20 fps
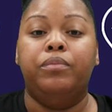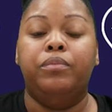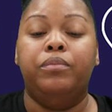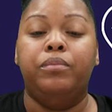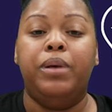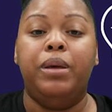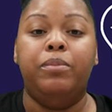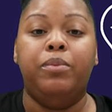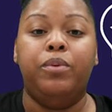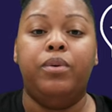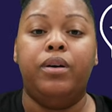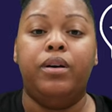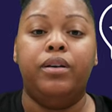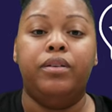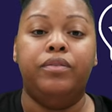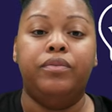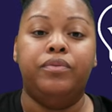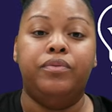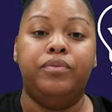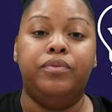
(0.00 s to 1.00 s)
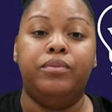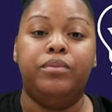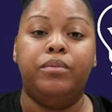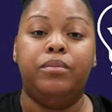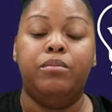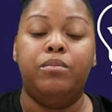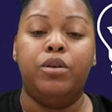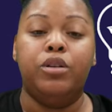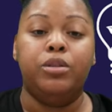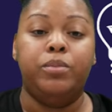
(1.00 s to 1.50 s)
people of
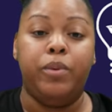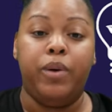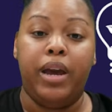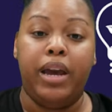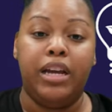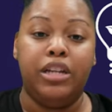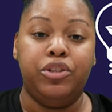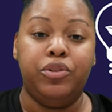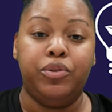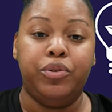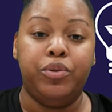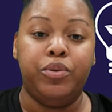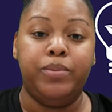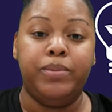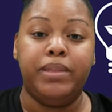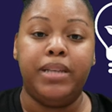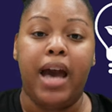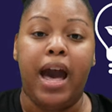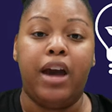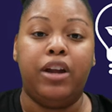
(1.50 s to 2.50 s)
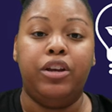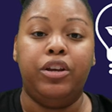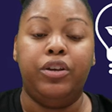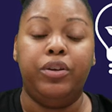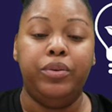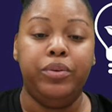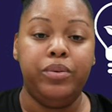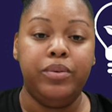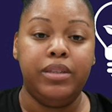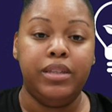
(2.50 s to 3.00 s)
multiple age groups how to
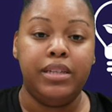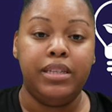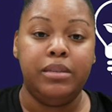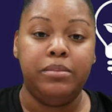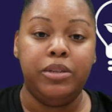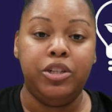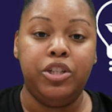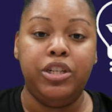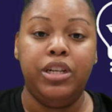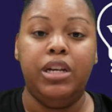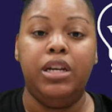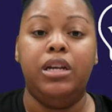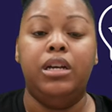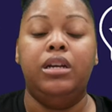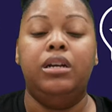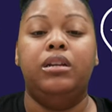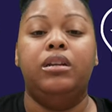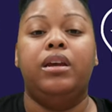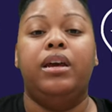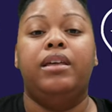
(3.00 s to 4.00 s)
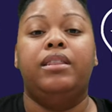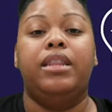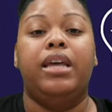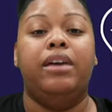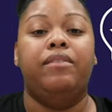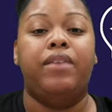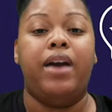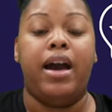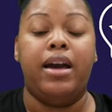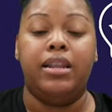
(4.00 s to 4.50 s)
use this machine, and
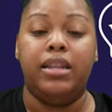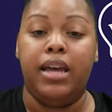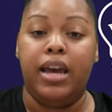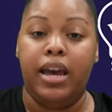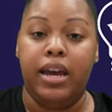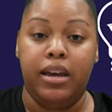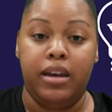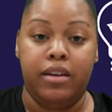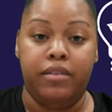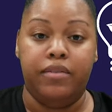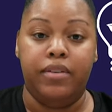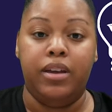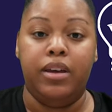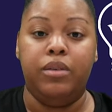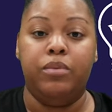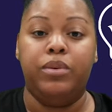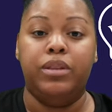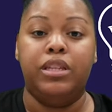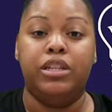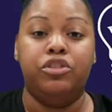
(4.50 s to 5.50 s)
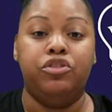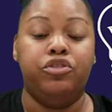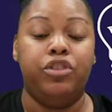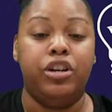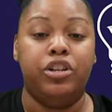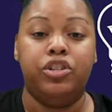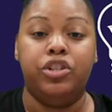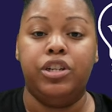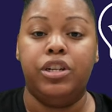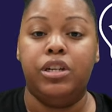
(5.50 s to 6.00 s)
they've gotten the hang of it with
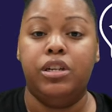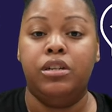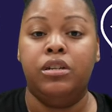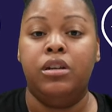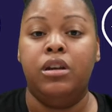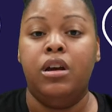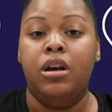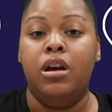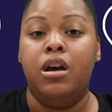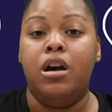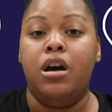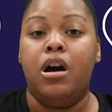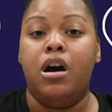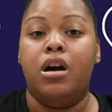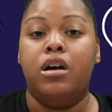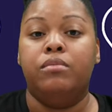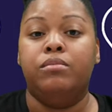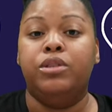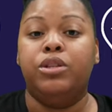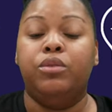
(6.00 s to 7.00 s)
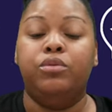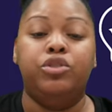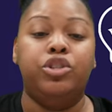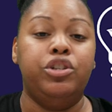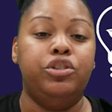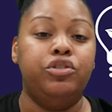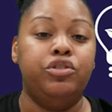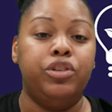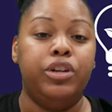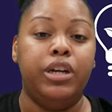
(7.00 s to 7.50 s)
instruction. Um, so
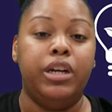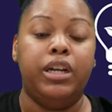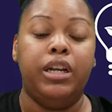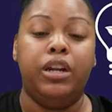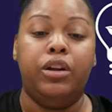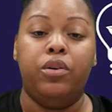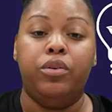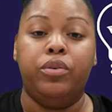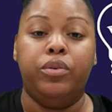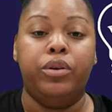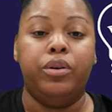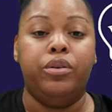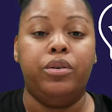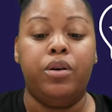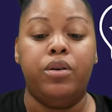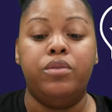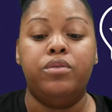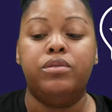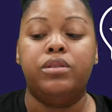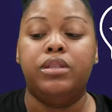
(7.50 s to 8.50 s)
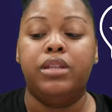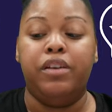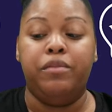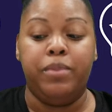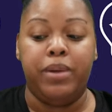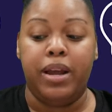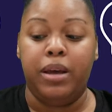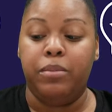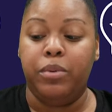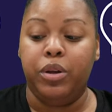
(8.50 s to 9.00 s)
children and older adults, they've
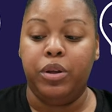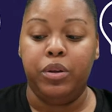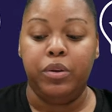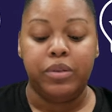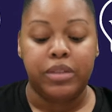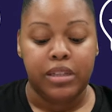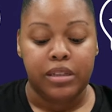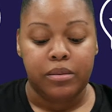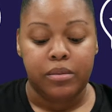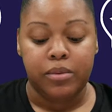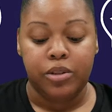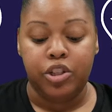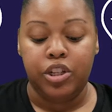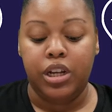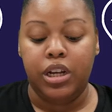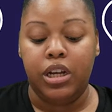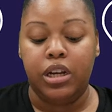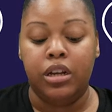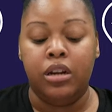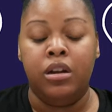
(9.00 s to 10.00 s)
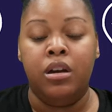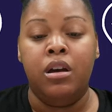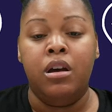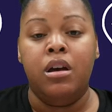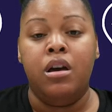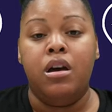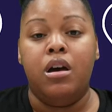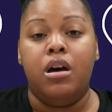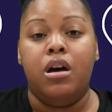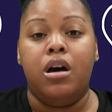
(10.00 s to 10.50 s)
been able to use this machine.
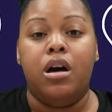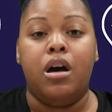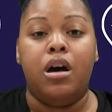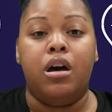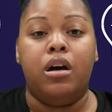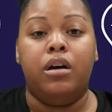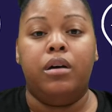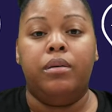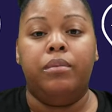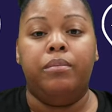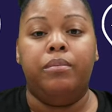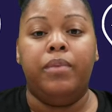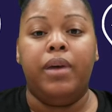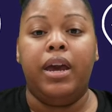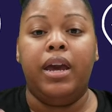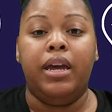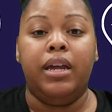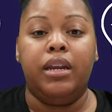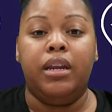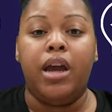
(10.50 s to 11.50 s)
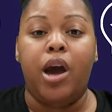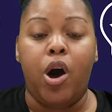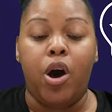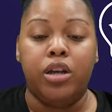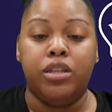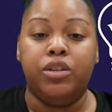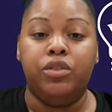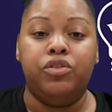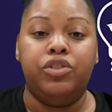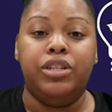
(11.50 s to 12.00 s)
Um, and
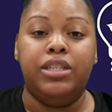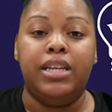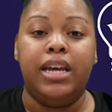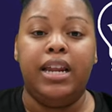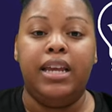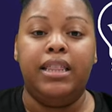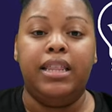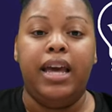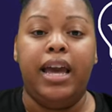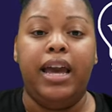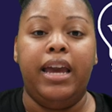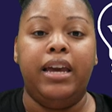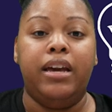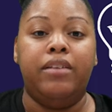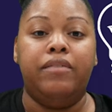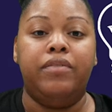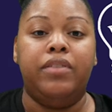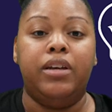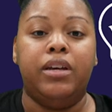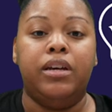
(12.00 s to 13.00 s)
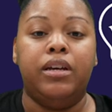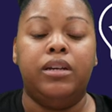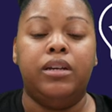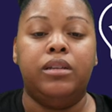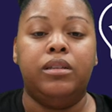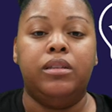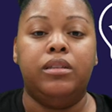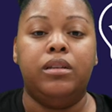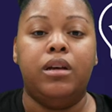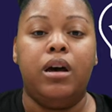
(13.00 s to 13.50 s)
also just getting the hang of
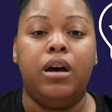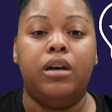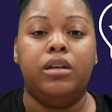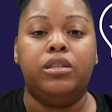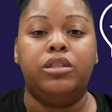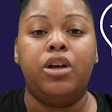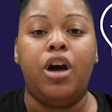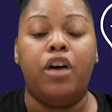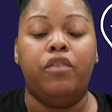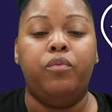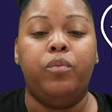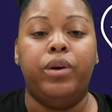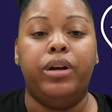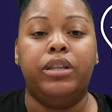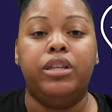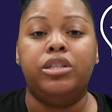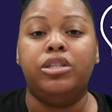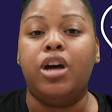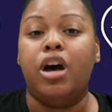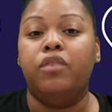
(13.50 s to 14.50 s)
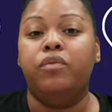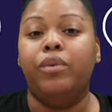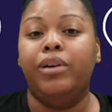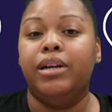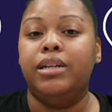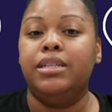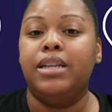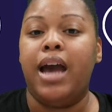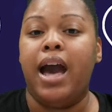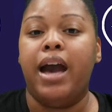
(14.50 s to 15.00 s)
the uh, software. The
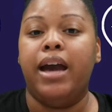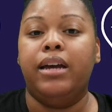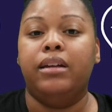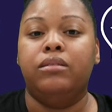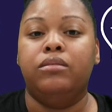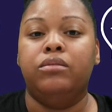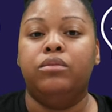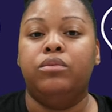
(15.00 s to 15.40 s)
software is not